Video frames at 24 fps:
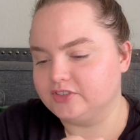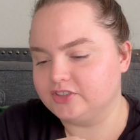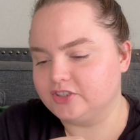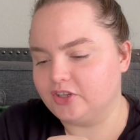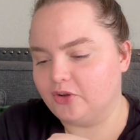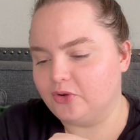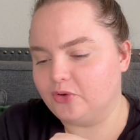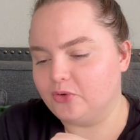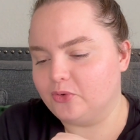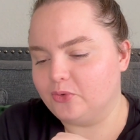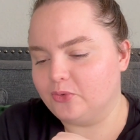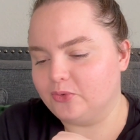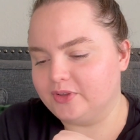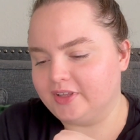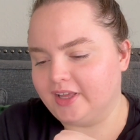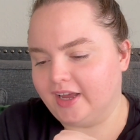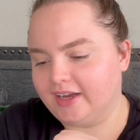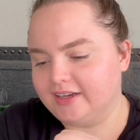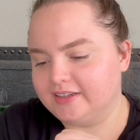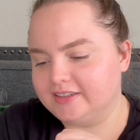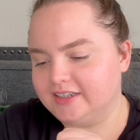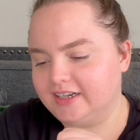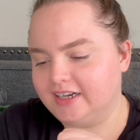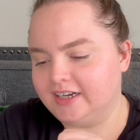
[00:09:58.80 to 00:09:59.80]
So
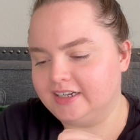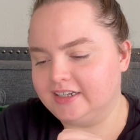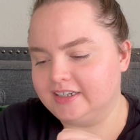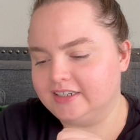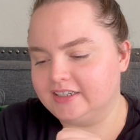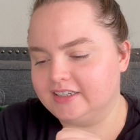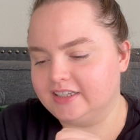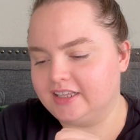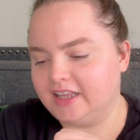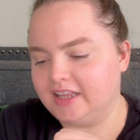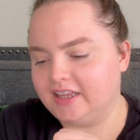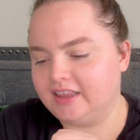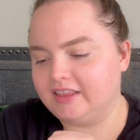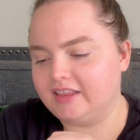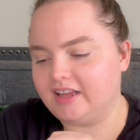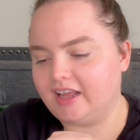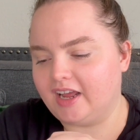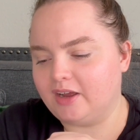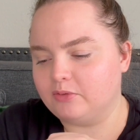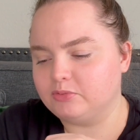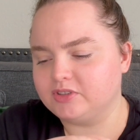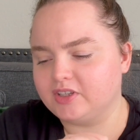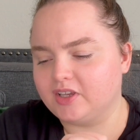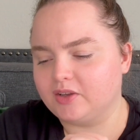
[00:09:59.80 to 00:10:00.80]
yeah, and
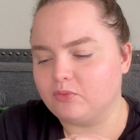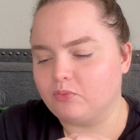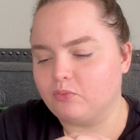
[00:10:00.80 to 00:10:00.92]
I was like,